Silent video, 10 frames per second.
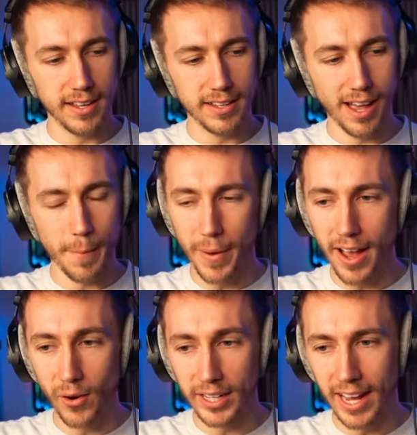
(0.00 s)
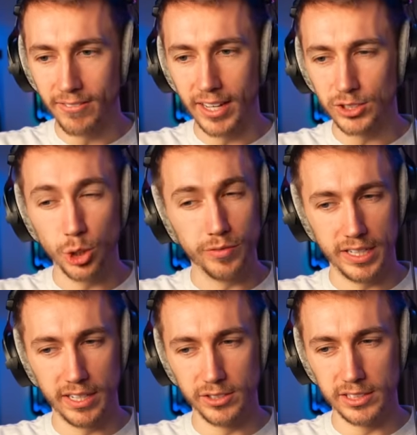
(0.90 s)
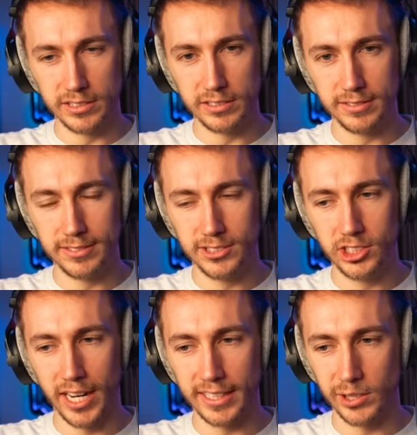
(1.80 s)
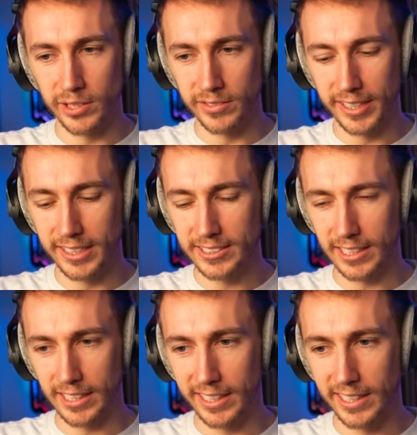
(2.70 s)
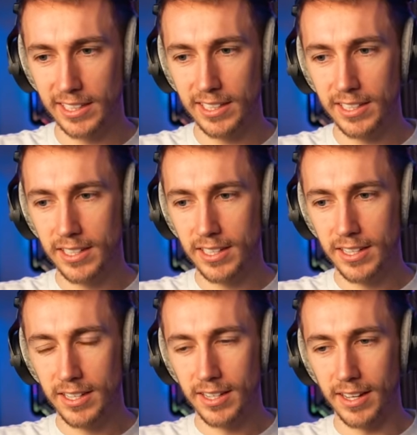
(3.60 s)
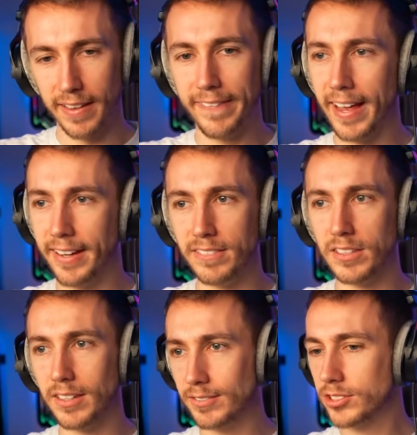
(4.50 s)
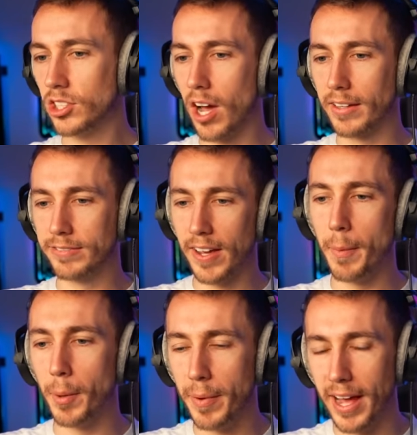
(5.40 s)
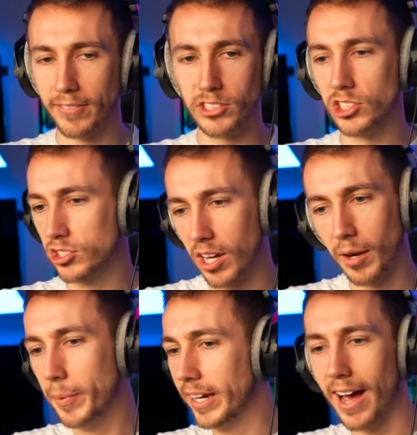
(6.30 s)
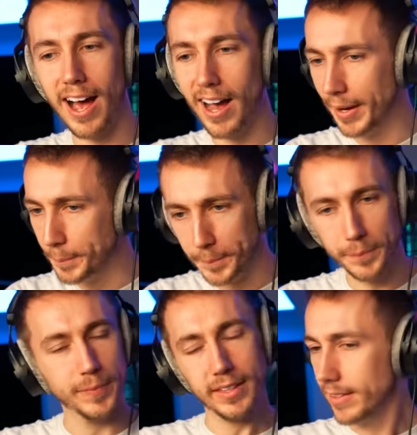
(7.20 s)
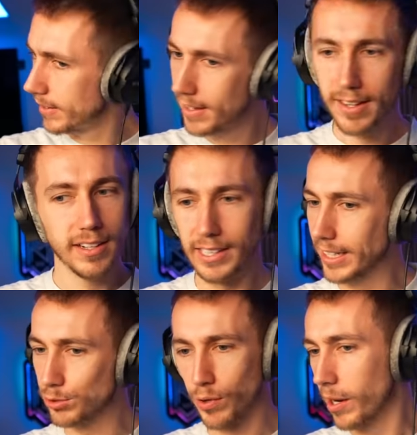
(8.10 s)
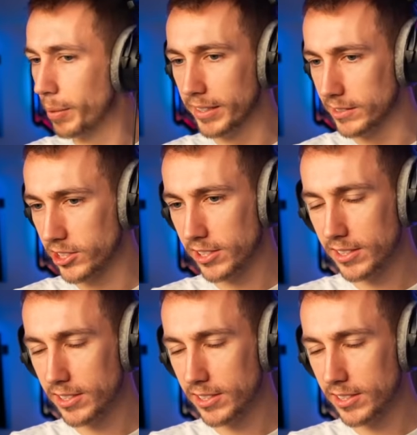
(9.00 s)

I might only have like 2 videos in January, realistically. And then starting February, I might have to just kind of be like, all right, let's run a bunch.